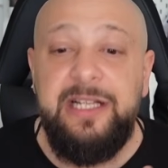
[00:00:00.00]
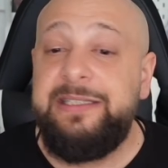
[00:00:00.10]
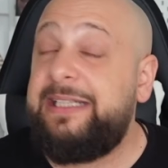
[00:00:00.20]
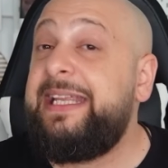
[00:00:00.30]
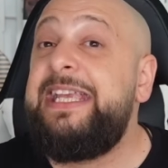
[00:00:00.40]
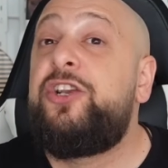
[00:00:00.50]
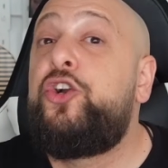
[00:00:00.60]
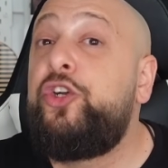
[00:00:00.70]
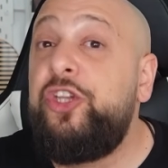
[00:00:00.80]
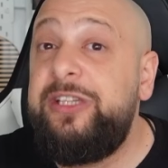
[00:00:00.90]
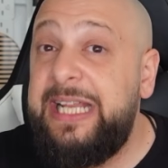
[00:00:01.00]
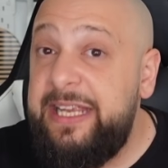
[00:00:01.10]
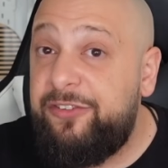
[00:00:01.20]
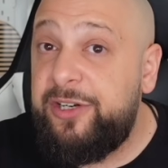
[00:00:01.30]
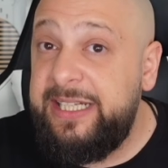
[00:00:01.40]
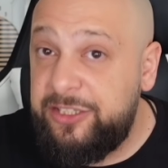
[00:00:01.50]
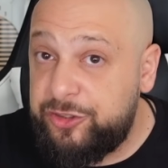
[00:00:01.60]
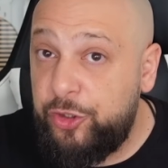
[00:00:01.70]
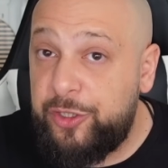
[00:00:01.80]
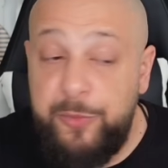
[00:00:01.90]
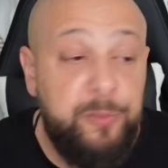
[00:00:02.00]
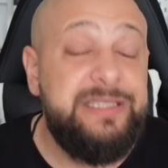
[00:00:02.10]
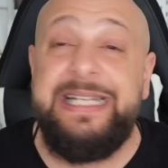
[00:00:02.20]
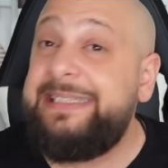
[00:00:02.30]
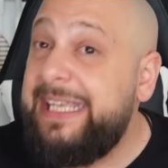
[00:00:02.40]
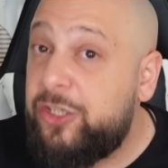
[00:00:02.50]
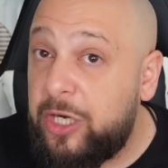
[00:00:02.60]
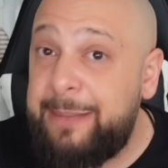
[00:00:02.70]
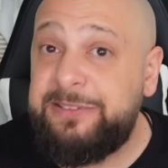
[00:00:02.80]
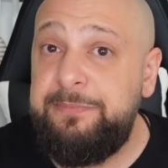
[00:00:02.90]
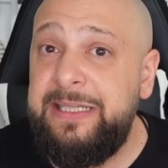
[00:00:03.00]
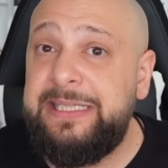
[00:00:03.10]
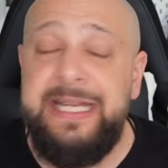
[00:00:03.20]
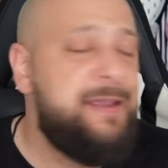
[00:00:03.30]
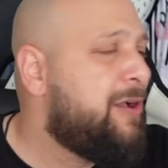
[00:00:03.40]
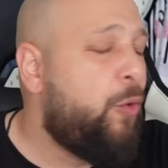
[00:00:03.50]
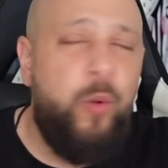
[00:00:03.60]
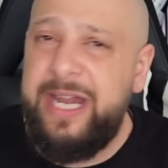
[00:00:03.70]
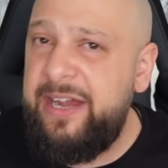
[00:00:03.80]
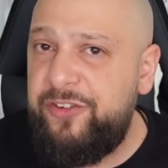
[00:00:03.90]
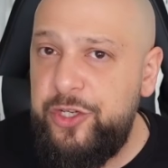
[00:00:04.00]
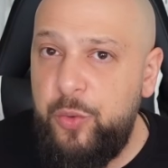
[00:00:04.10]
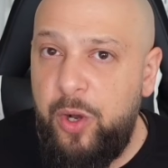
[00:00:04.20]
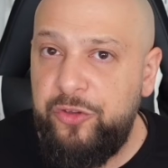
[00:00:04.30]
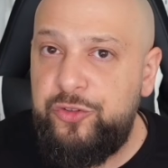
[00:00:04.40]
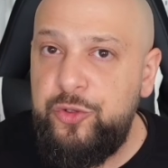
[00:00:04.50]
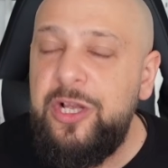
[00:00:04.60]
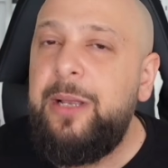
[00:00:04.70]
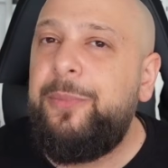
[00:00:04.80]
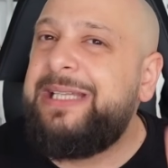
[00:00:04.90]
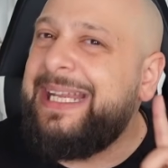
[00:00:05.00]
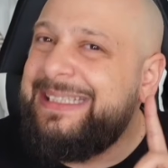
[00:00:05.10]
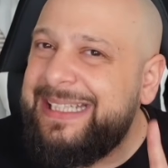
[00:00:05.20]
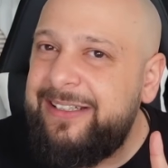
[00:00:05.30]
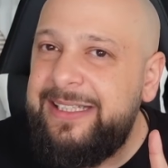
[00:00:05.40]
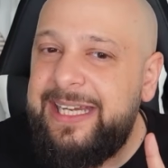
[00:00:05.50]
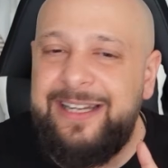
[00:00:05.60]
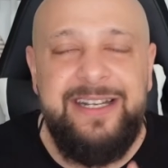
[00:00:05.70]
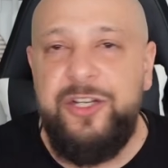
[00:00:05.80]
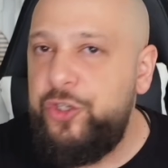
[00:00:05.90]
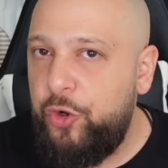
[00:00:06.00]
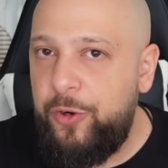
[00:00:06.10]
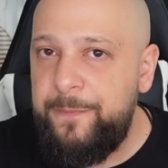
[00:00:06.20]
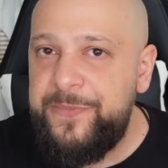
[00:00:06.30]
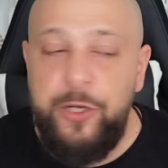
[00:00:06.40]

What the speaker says: That they couldn't deliver in a certain moment, that they collapsed mentally, whatever you want to. But they didn't care, no.